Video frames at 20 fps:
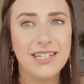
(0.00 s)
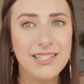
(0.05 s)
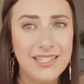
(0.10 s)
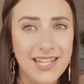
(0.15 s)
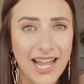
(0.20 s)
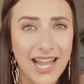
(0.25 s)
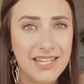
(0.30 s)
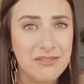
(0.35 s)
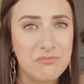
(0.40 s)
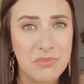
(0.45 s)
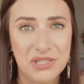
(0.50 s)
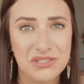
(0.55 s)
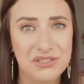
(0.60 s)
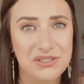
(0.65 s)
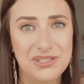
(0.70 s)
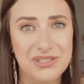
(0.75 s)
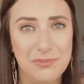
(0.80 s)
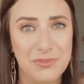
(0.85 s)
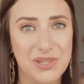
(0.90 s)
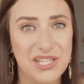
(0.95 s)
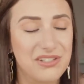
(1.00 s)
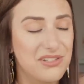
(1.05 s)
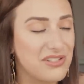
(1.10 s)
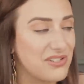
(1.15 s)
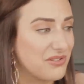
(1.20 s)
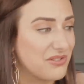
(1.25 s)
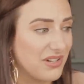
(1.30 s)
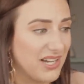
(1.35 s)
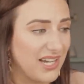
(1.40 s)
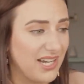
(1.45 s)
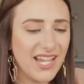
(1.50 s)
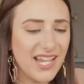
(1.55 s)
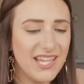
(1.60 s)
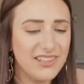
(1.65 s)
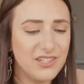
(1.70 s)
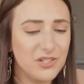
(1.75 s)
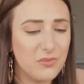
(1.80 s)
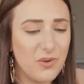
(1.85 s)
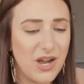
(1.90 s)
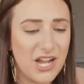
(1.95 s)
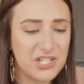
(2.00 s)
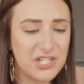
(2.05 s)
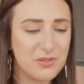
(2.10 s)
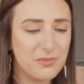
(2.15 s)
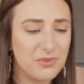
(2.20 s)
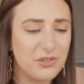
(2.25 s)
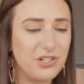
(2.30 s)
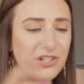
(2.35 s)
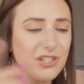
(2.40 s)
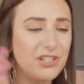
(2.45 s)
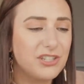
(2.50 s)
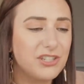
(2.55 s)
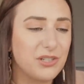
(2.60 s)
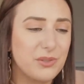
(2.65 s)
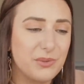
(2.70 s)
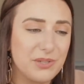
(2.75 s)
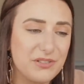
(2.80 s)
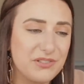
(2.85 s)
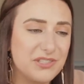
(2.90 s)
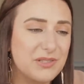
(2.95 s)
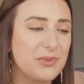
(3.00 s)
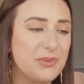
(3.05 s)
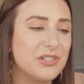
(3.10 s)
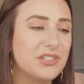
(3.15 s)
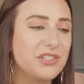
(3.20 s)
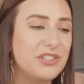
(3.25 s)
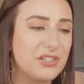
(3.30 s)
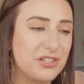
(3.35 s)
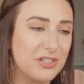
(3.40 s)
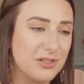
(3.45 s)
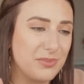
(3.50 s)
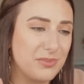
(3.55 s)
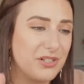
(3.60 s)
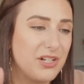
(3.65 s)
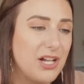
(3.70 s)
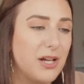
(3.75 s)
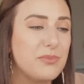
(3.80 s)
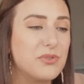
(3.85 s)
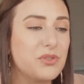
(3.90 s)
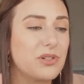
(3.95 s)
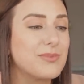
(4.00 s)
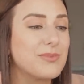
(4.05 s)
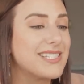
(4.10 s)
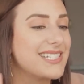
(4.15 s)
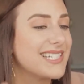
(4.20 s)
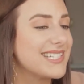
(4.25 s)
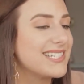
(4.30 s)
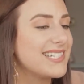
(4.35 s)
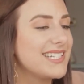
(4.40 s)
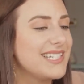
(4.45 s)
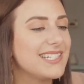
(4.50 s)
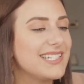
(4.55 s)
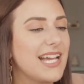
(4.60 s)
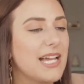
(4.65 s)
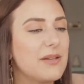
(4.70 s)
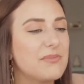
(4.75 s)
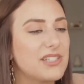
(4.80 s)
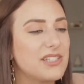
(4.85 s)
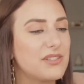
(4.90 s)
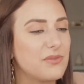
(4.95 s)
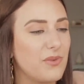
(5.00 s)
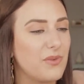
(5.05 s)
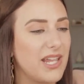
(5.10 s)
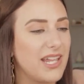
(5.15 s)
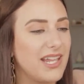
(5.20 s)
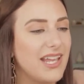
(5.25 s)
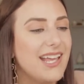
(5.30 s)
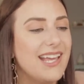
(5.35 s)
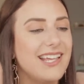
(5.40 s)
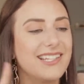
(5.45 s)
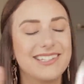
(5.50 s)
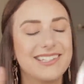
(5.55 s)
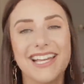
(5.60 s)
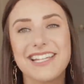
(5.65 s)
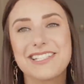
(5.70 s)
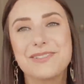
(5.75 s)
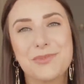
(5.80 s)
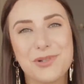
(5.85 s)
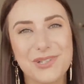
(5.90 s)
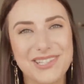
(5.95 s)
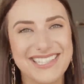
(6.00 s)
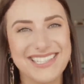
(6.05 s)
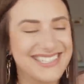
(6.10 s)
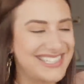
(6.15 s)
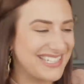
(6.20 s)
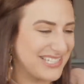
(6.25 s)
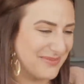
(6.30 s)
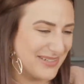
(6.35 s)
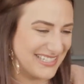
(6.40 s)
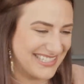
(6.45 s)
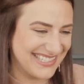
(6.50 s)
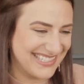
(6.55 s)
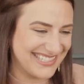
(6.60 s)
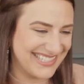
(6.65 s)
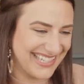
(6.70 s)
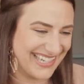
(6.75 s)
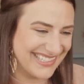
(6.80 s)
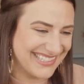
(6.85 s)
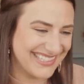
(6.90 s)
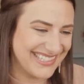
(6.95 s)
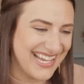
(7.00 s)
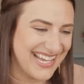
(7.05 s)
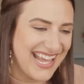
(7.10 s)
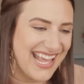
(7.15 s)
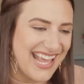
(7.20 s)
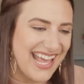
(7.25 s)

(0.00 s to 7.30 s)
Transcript: nine months or something straight. And they're washable, they're reusable, durable, absorb 16 times its weight, lasts more than six months it says.